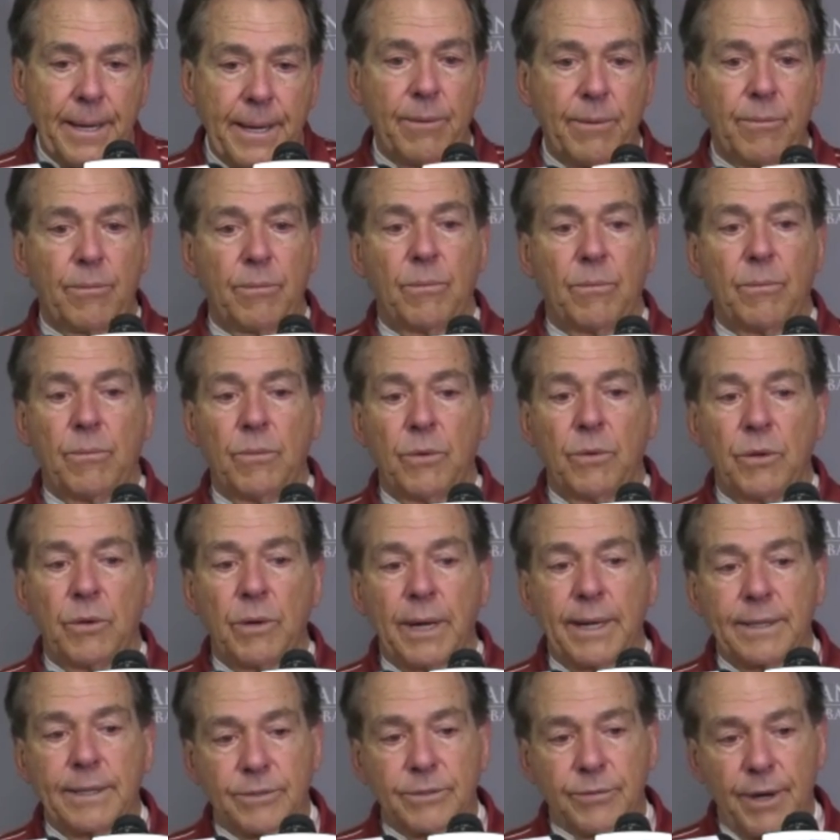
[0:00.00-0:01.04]
and
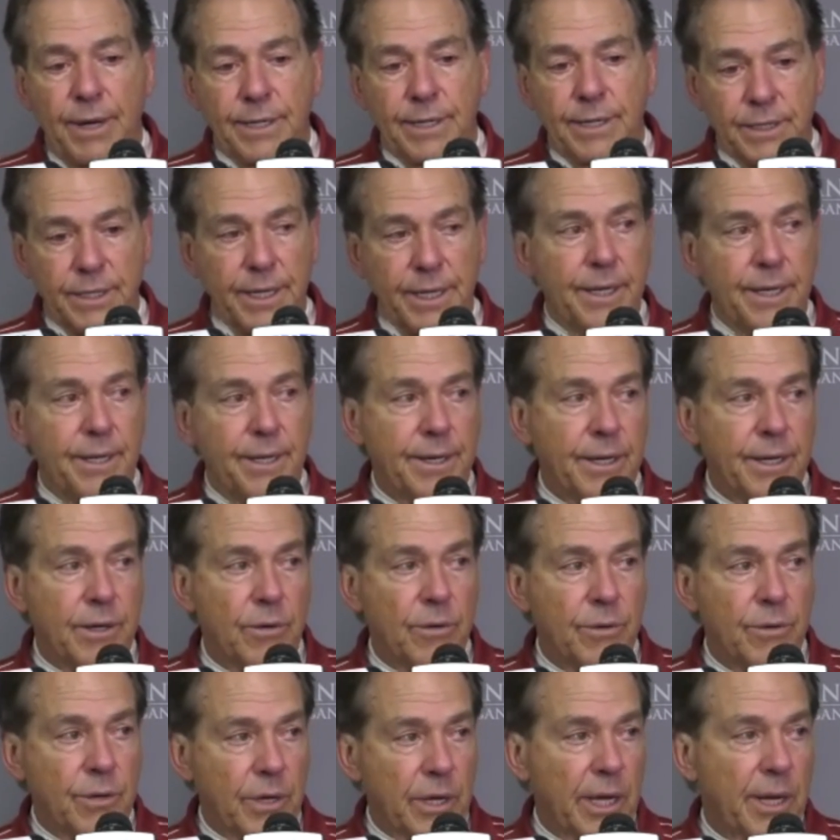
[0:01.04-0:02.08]
you got to try to stay in
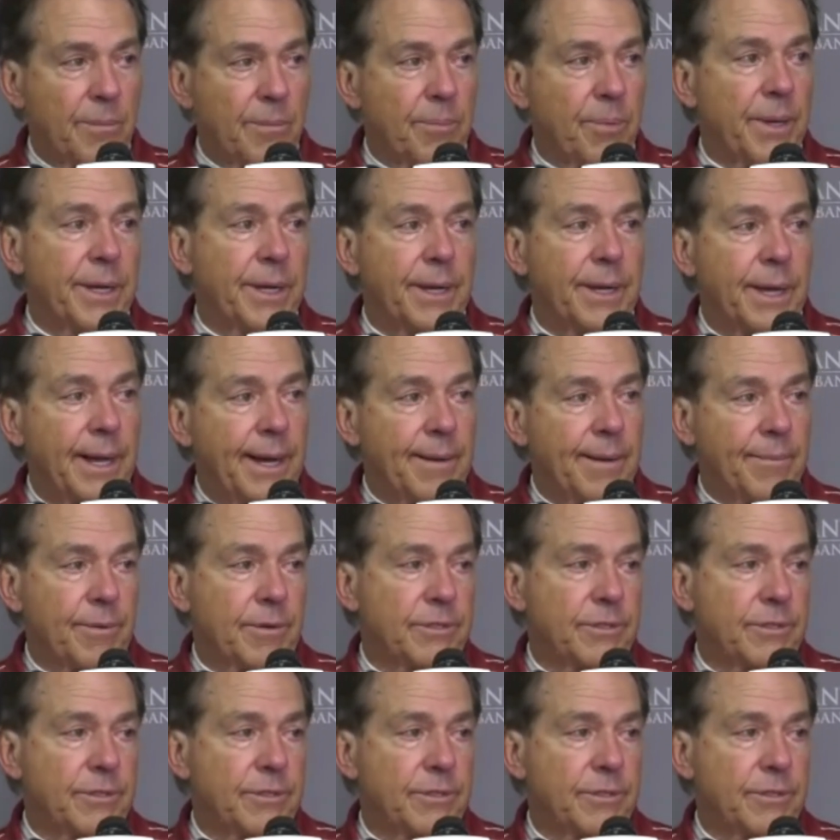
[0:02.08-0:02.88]
nickel you can't play dime